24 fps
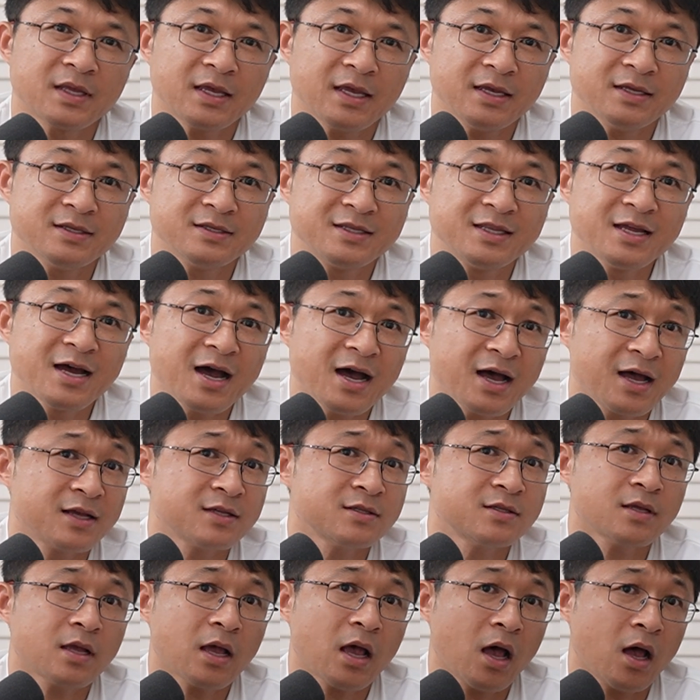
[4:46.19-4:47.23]
It
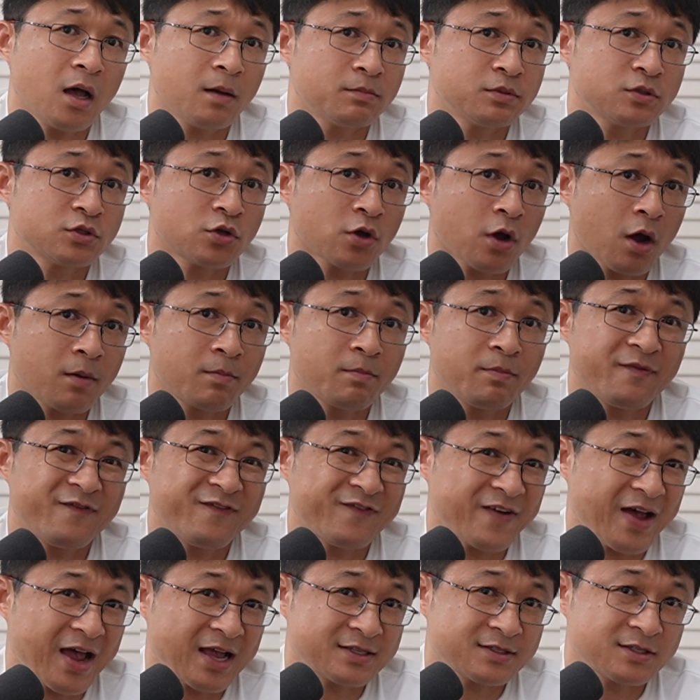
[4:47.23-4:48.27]
does absorb
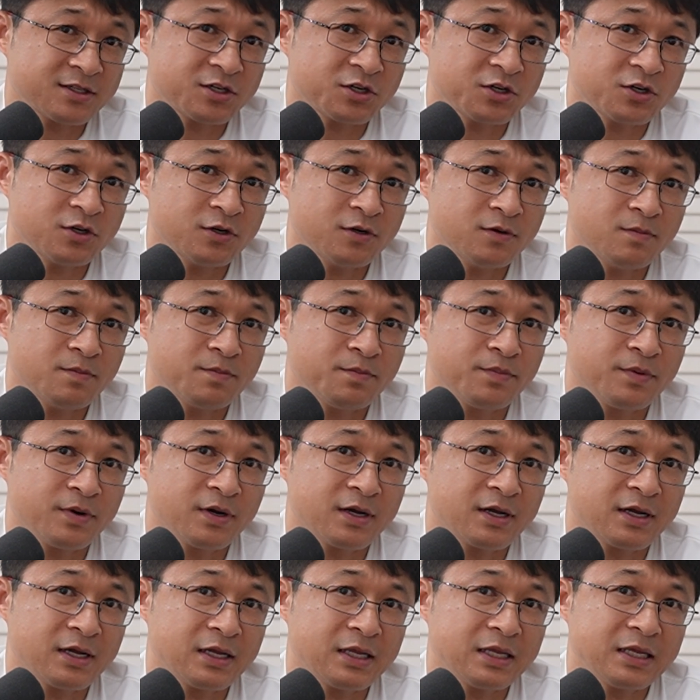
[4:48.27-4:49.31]
faster,
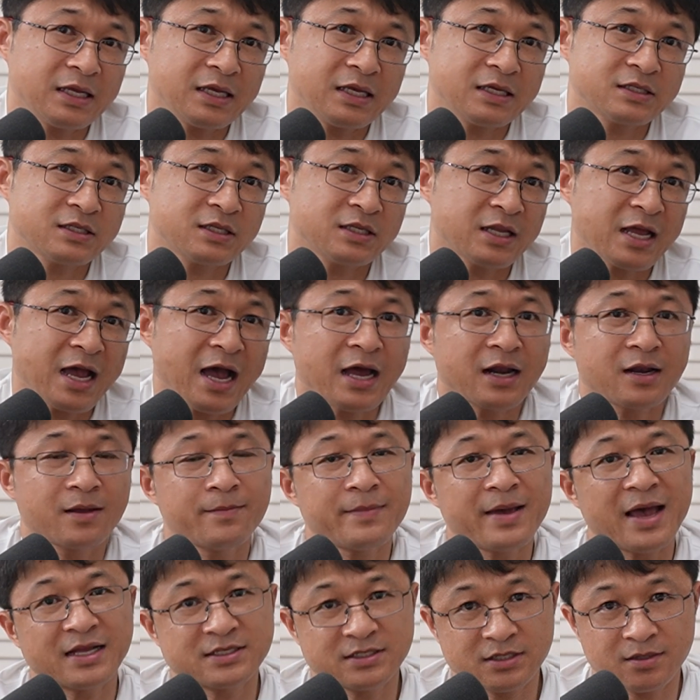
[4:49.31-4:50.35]
but it's not a
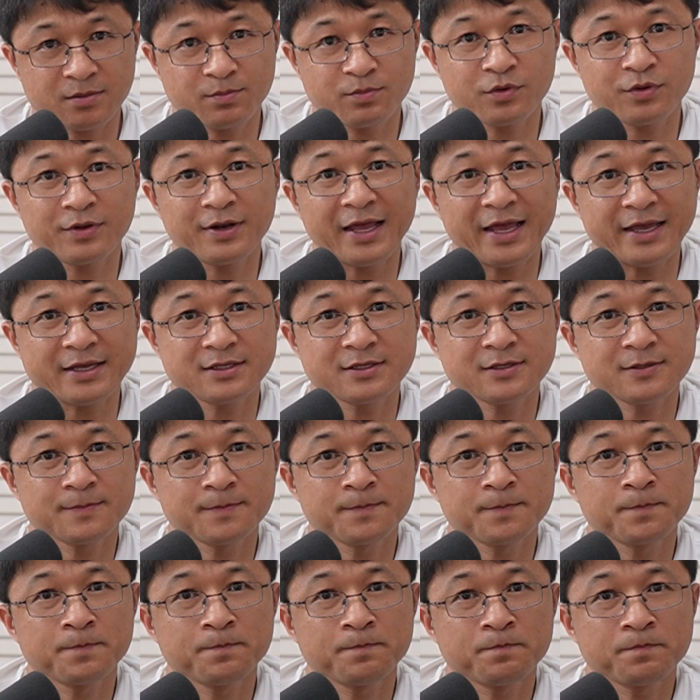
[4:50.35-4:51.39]
magic bullet.
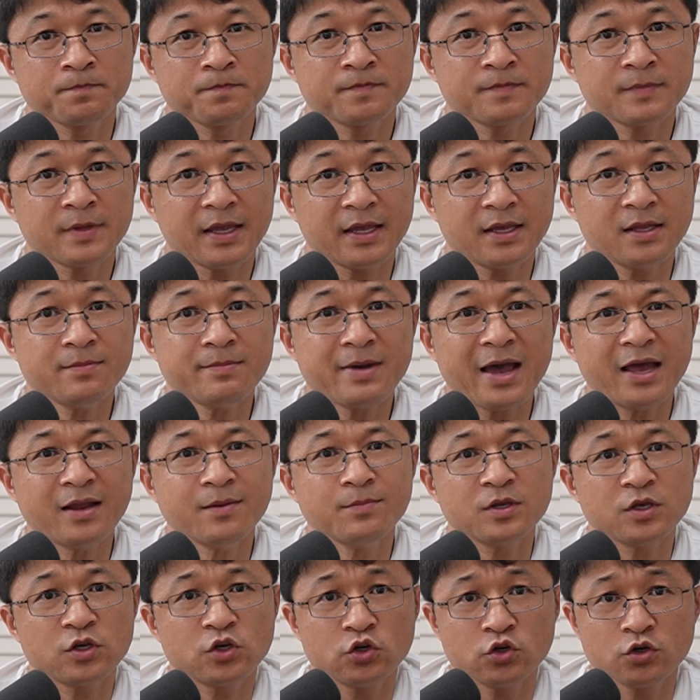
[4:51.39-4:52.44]
It might
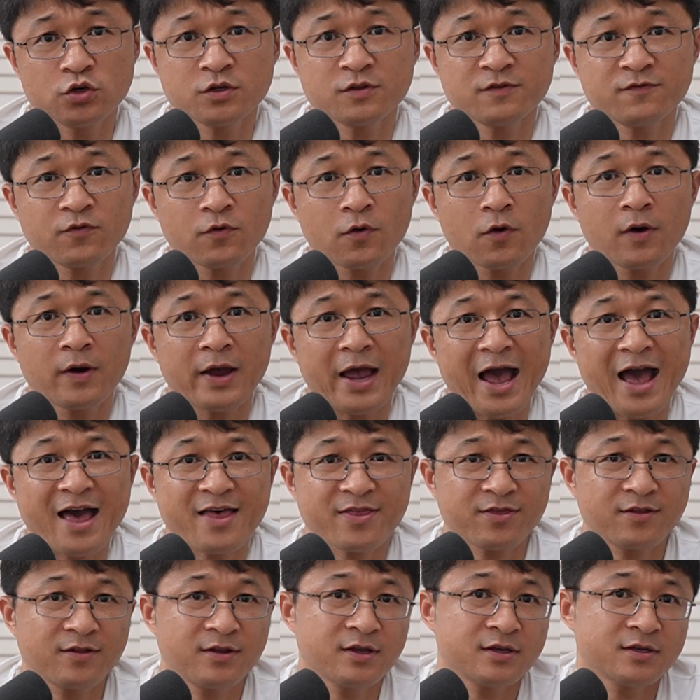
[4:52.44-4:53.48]
be good for
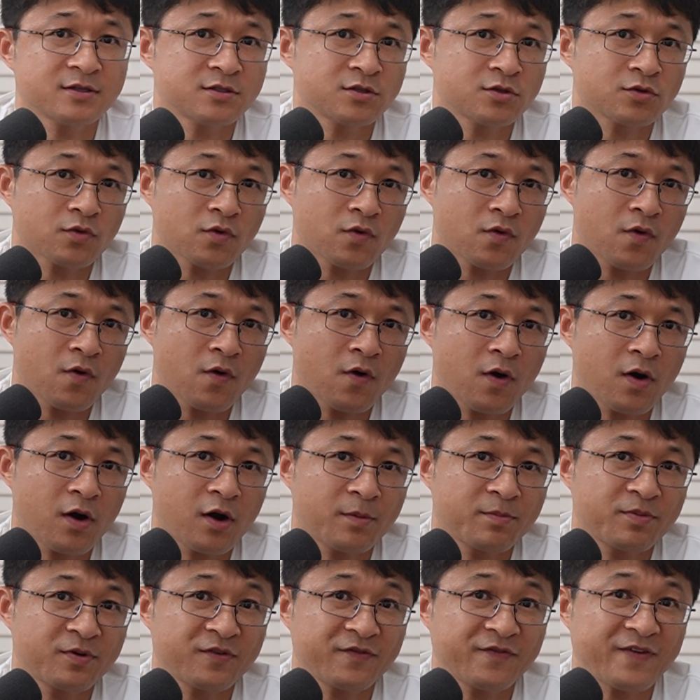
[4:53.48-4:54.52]
athletes
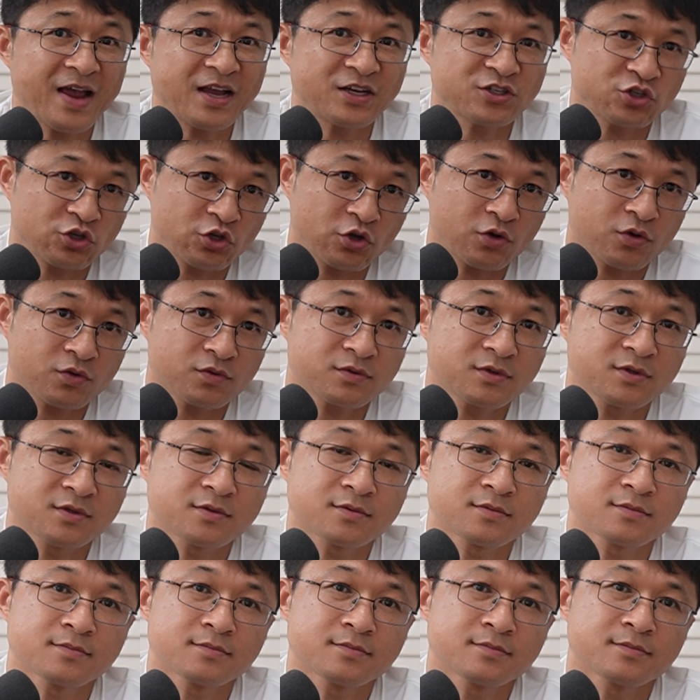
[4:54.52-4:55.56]
or
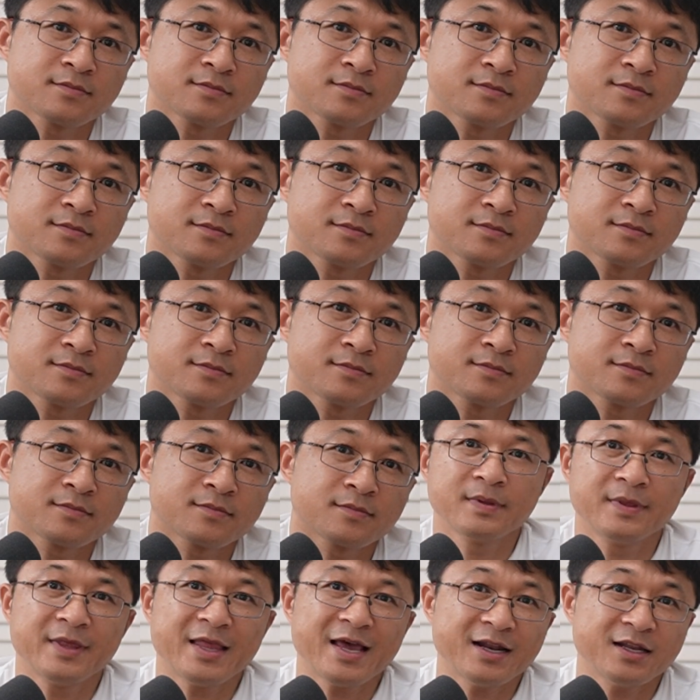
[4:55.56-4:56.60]
professionals.
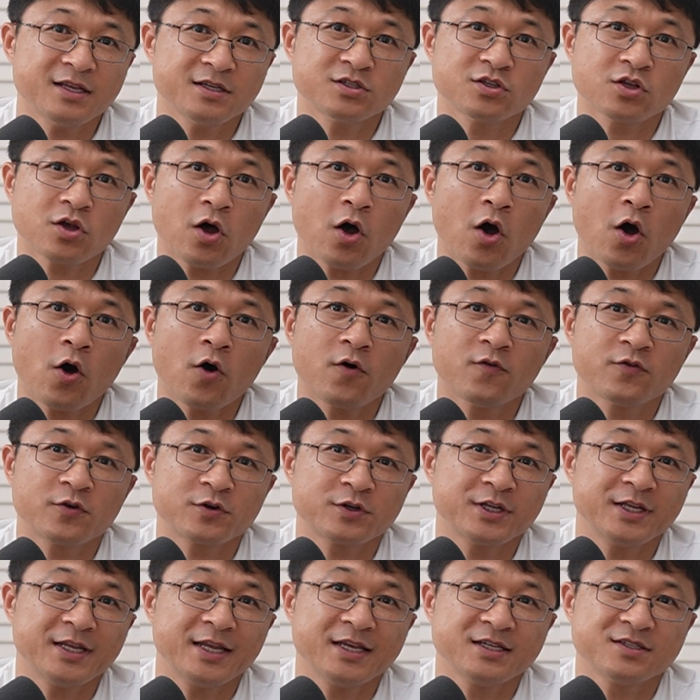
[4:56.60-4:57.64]
That is all for
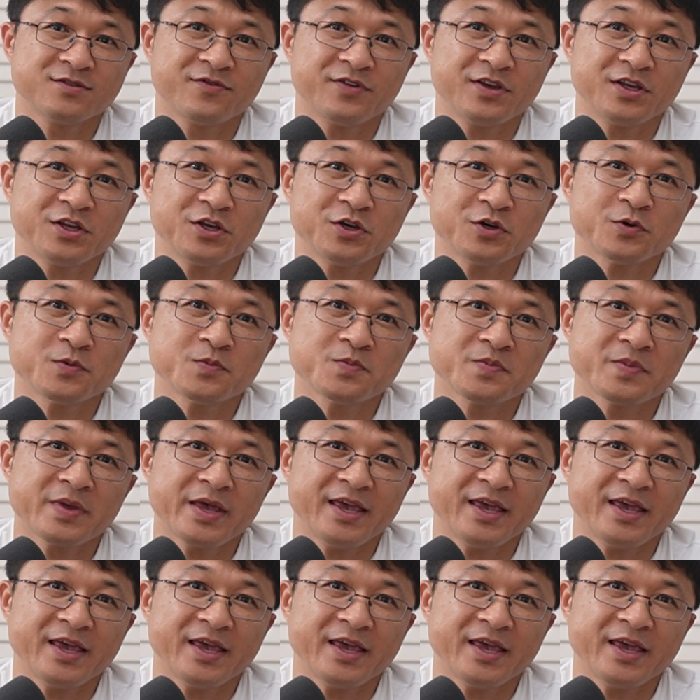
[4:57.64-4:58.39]
today's video.